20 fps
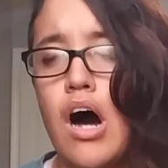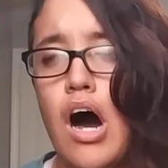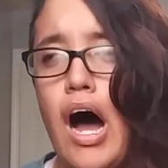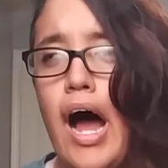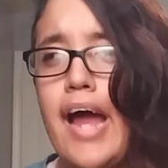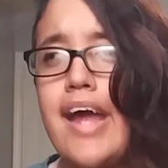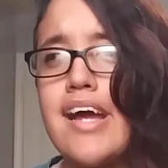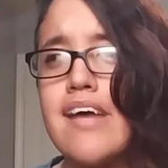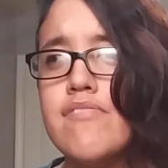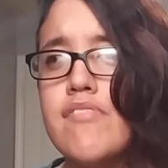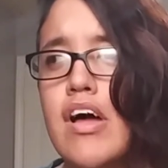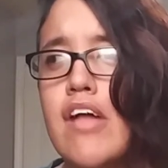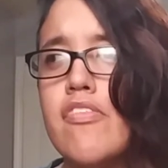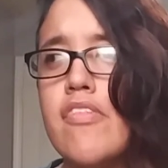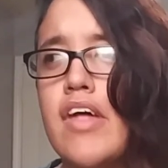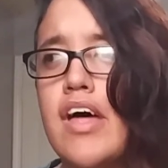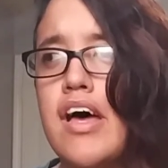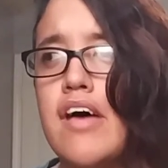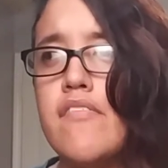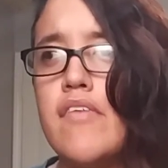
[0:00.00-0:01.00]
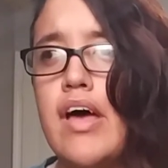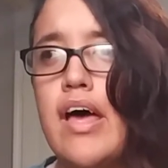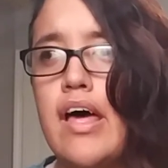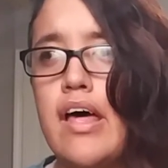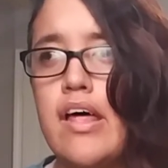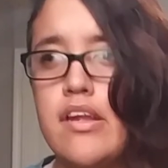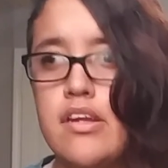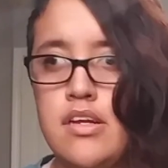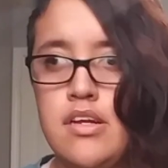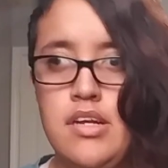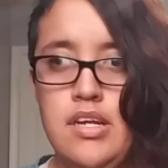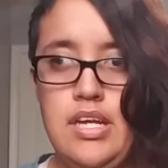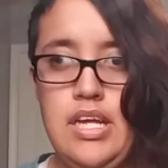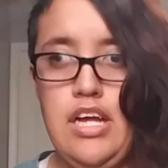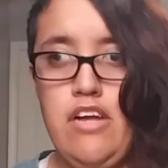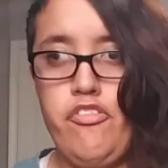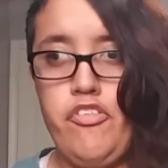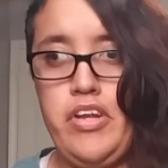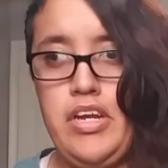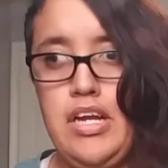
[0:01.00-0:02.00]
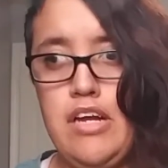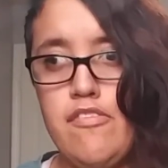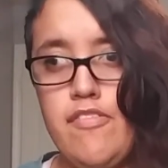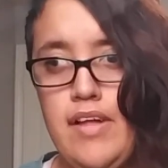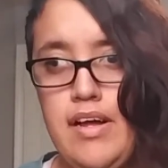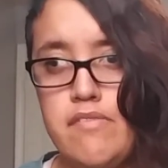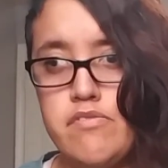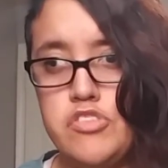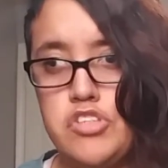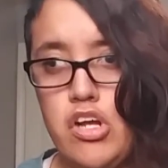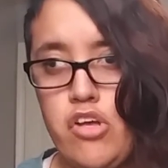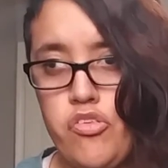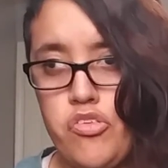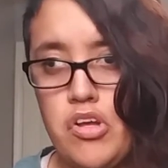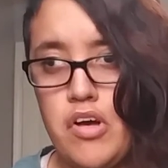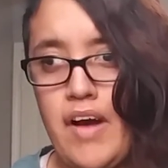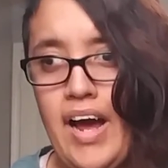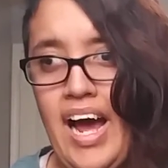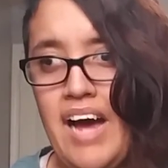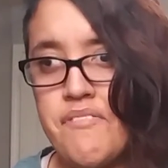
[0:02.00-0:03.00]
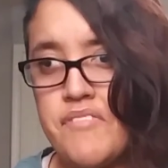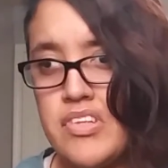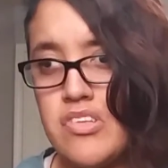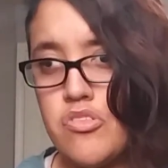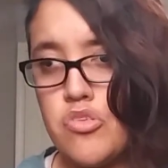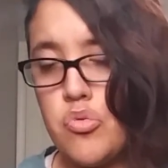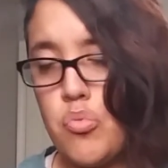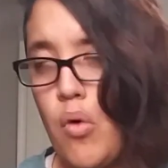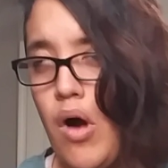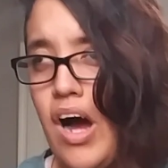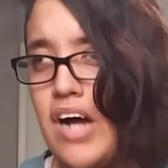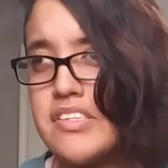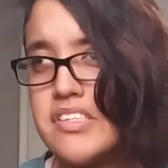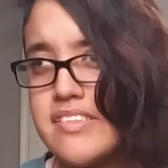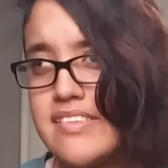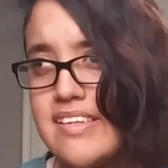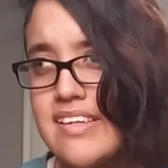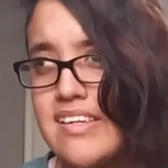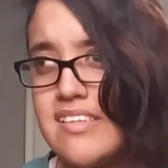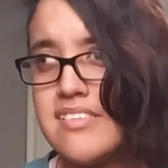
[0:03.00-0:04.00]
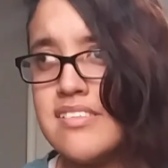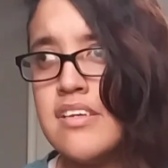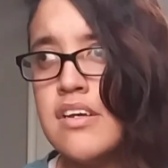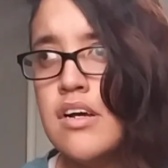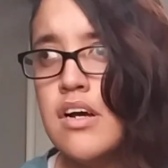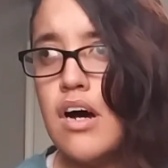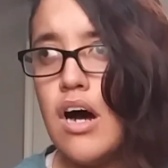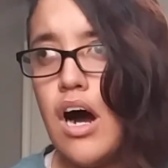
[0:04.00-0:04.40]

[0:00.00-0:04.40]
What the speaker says: I commend them, and if any of them just so happen to watch this,